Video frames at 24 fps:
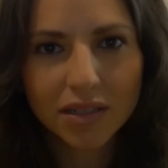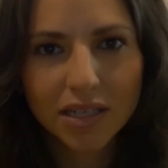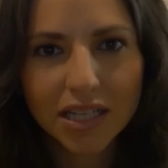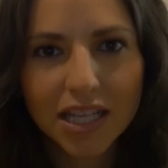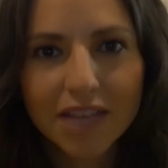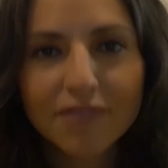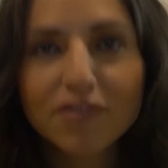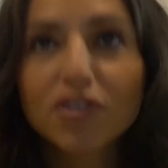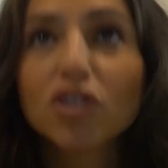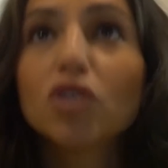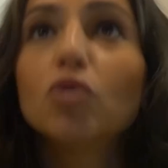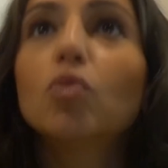
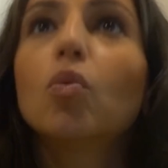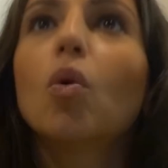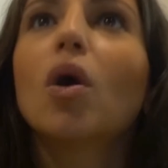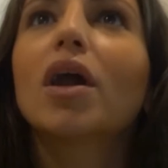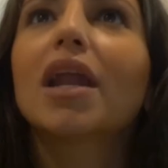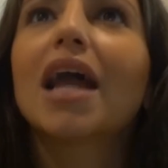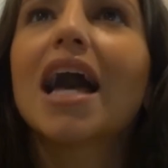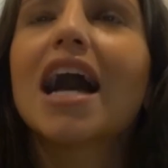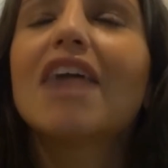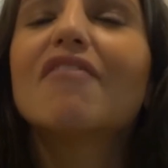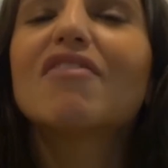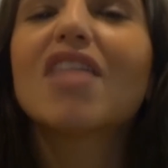if you want
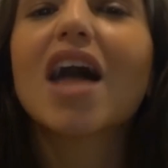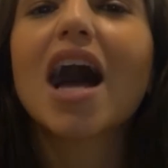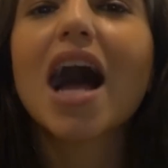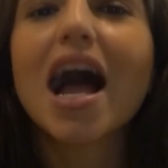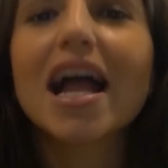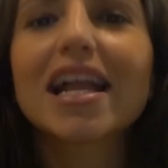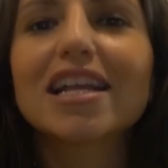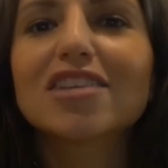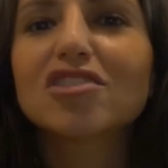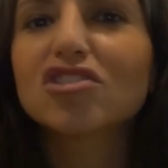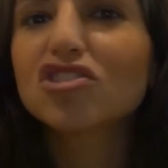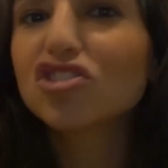to have the
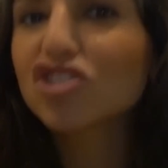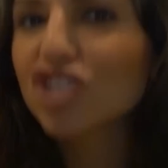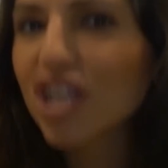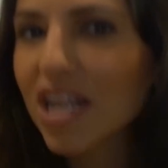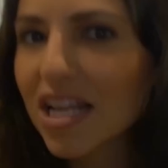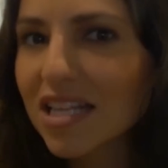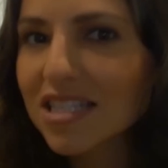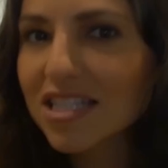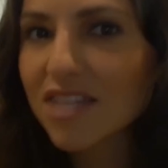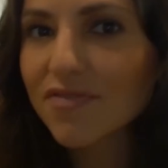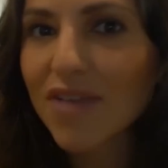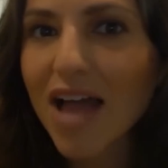highest
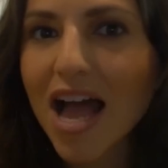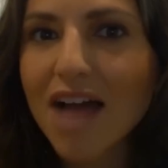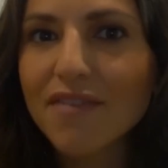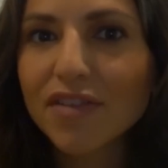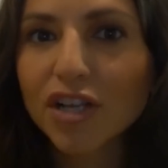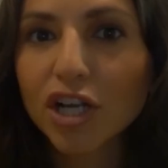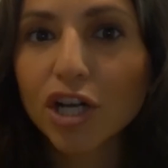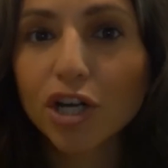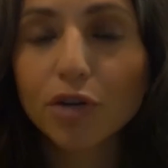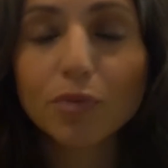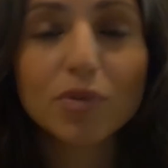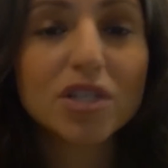chance of
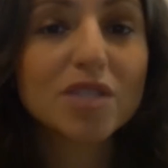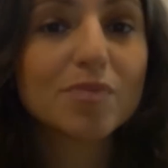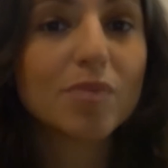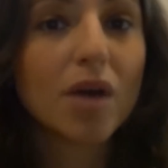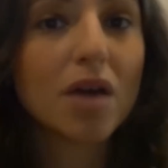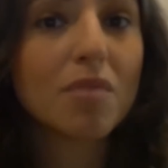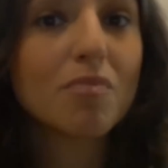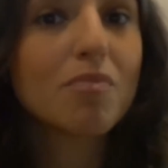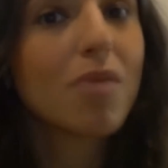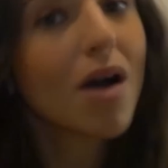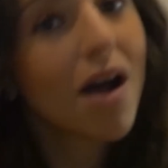having her respond